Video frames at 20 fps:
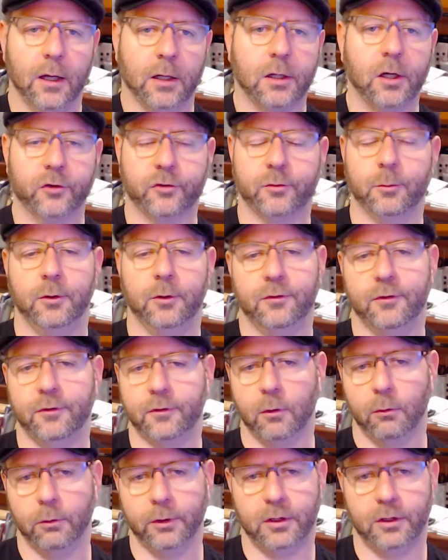Customers is
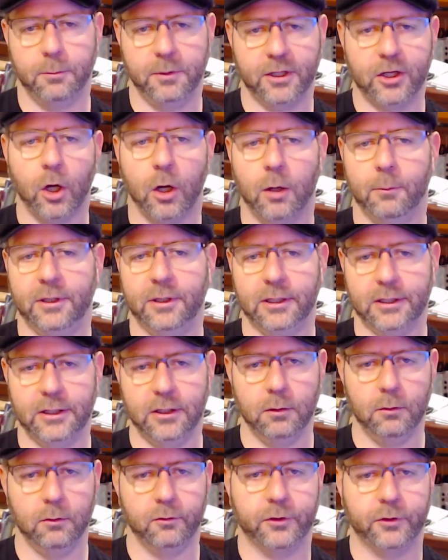going to be commonly
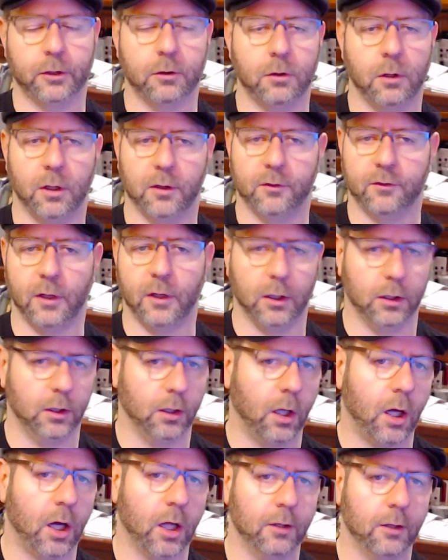used across a
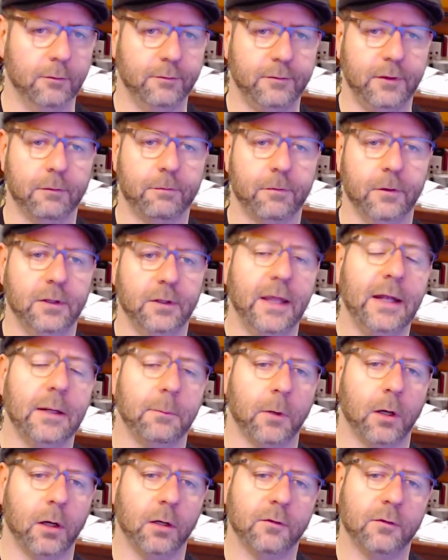lot of different data
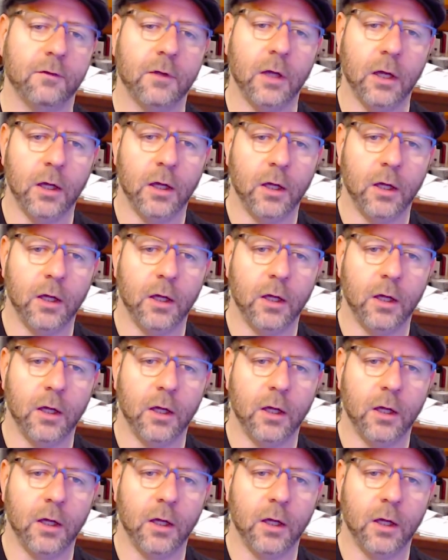marts.